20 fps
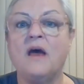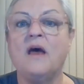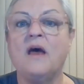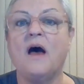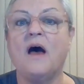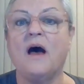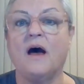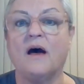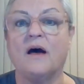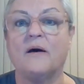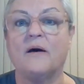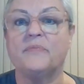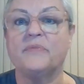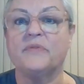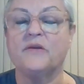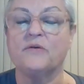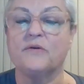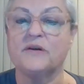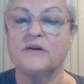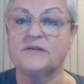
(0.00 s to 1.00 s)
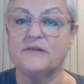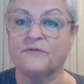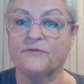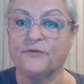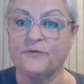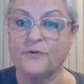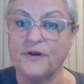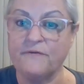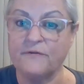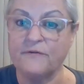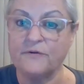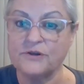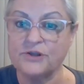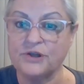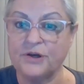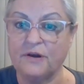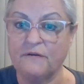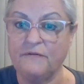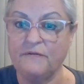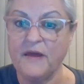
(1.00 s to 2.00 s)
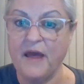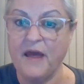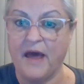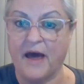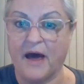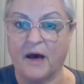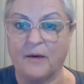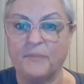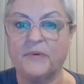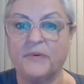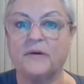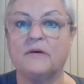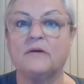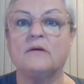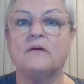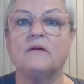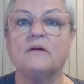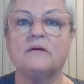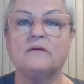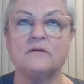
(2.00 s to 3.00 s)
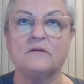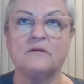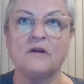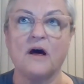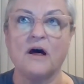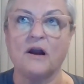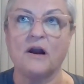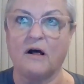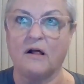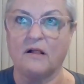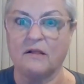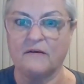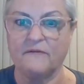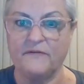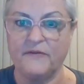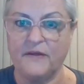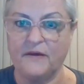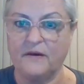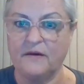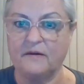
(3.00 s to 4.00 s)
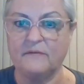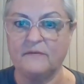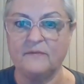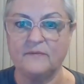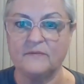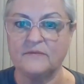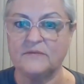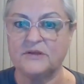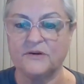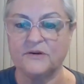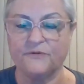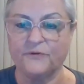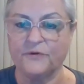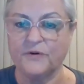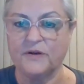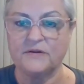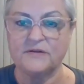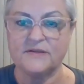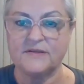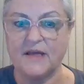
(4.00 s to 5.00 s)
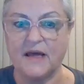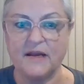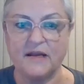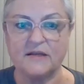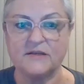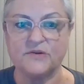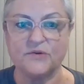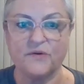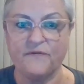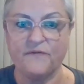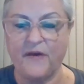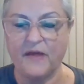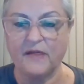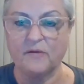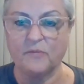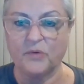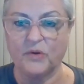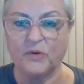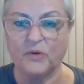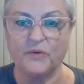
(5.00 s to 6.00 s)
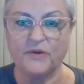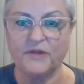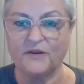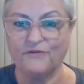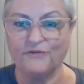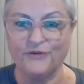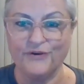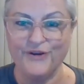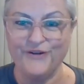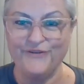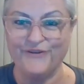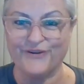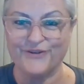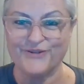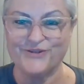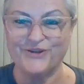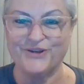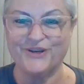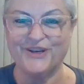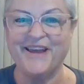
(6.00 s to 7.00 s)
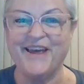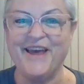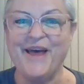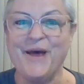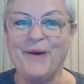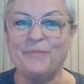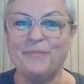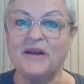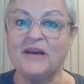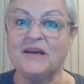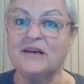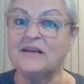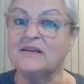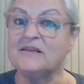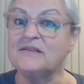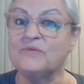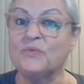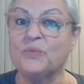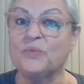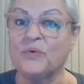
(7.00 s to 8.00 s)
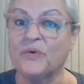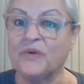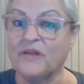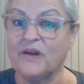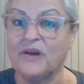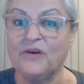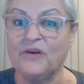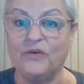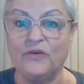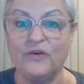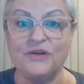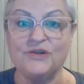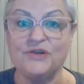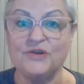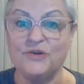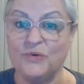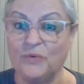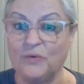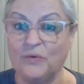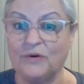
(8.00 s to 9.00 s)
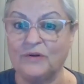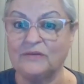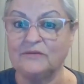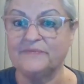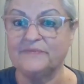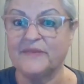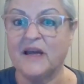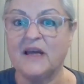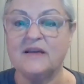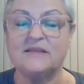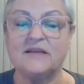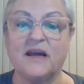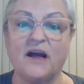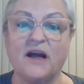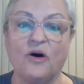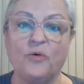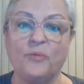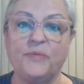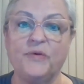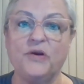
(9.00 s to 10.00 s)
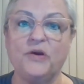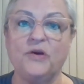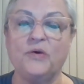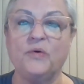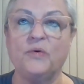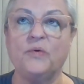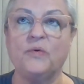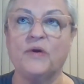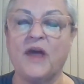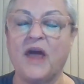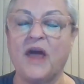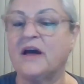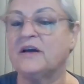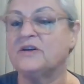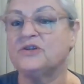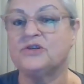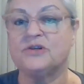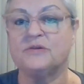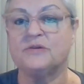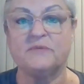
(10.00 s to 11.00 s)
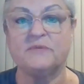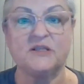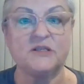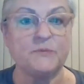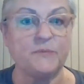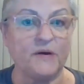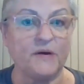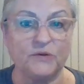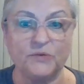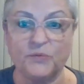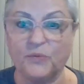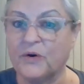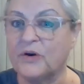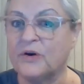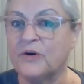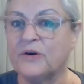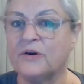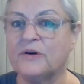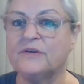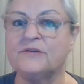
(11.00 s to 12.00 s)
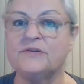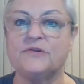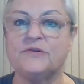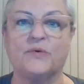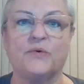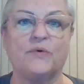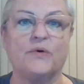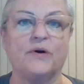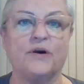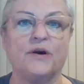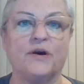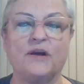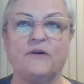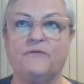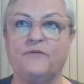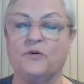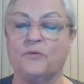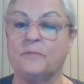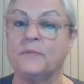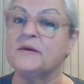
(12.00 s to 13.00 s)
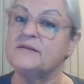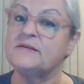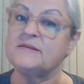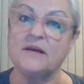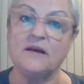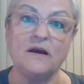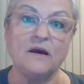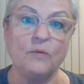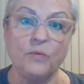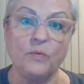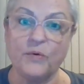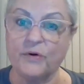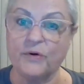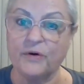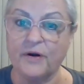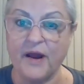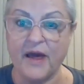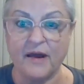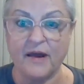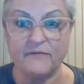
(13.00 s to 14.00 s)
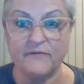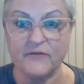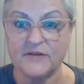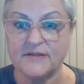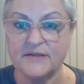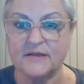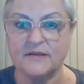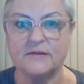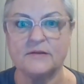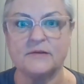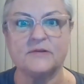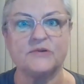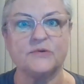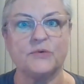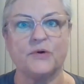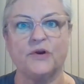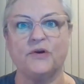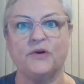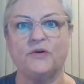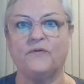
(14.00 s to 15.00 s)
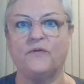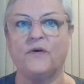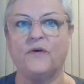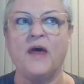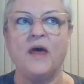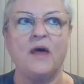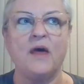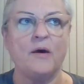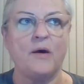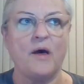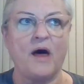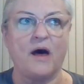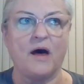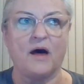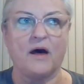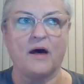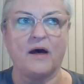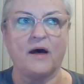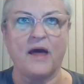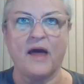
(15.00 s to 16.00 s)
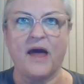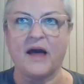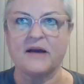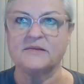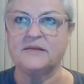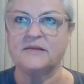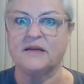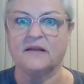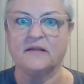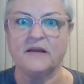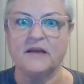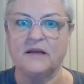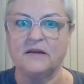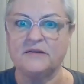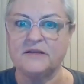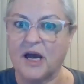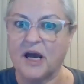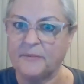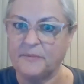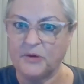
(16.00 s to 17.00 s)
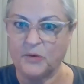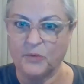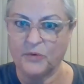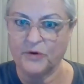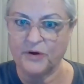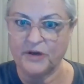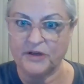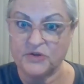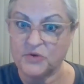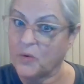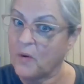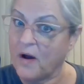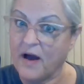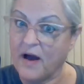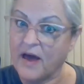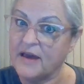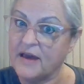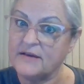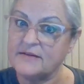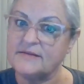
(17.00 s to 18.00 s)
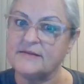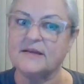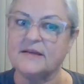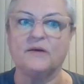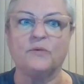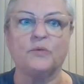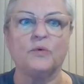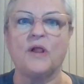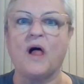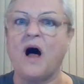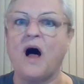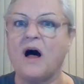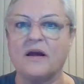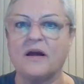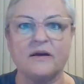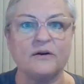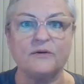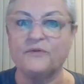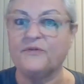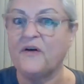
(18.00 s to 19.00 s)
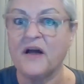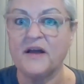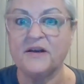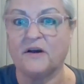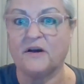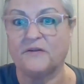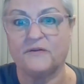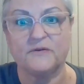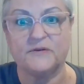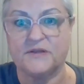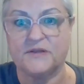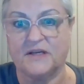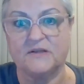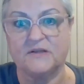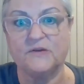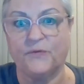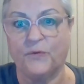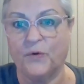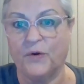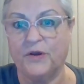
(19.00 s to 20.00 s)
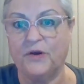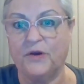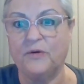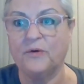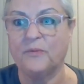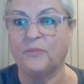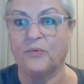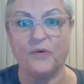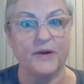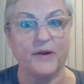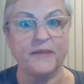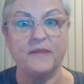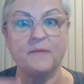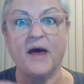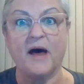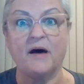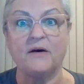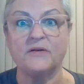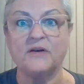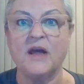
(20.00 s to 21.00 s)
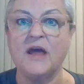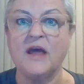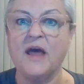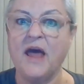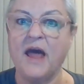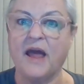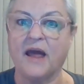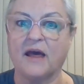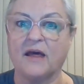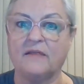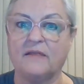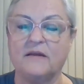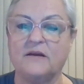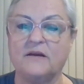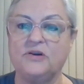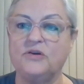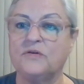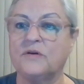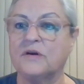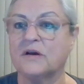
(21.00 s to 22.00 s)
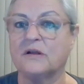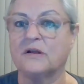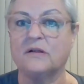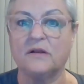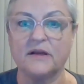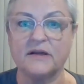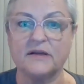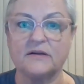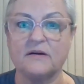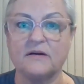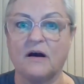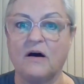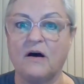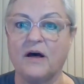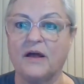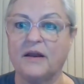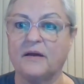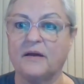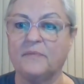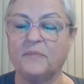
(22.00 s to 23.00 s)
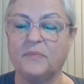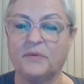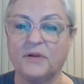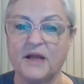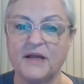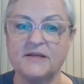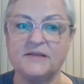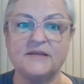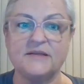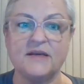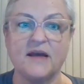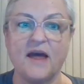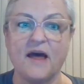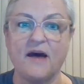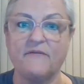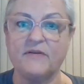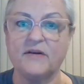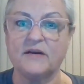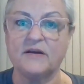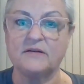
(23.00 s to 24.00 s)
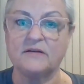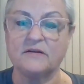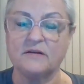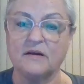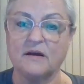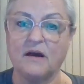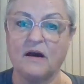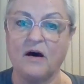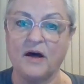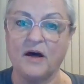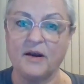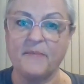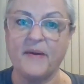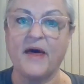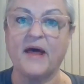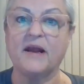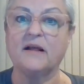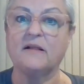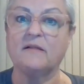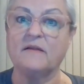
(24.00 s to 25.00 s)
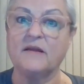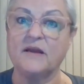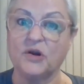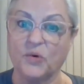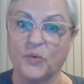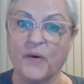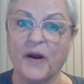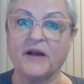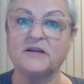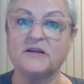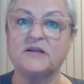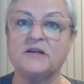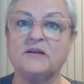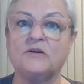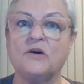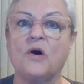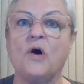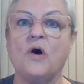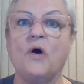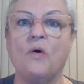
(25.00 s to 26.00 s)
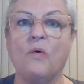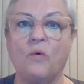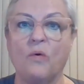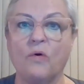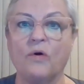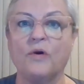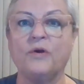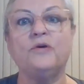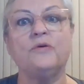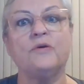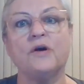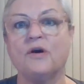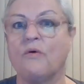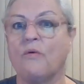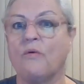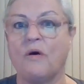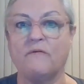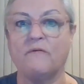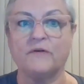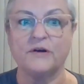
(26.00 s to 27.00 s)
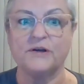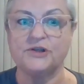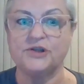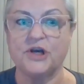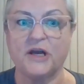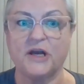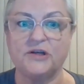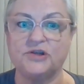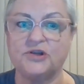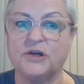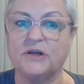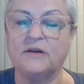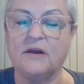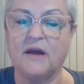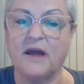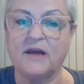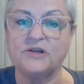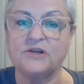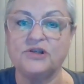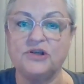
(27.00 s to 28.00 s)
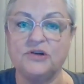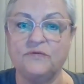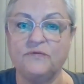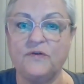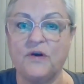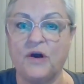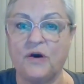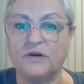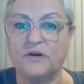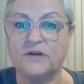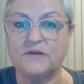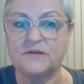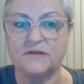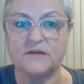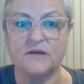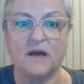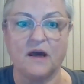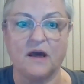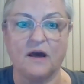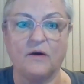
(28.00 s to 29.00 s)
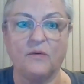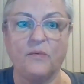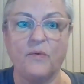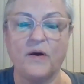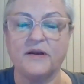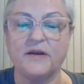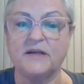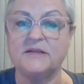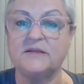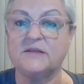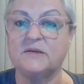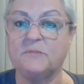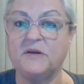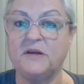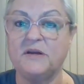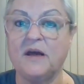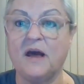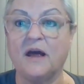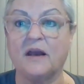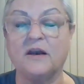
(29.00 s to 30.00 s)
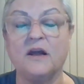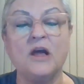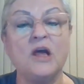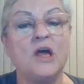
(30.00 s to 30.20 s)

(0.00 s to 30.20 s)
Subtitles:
There is a free version of the app. Not all of the different settings are available with the free version, but it is a really good tool to help you catch misspelled words, or if you're missing a word out of a sentence, or you've accidentally typed a word in twice, it'll find all those things for you and point them out, and then you can click on a place to have it automatically corrected, or you can go over and change it as you've noticed what needs to be done.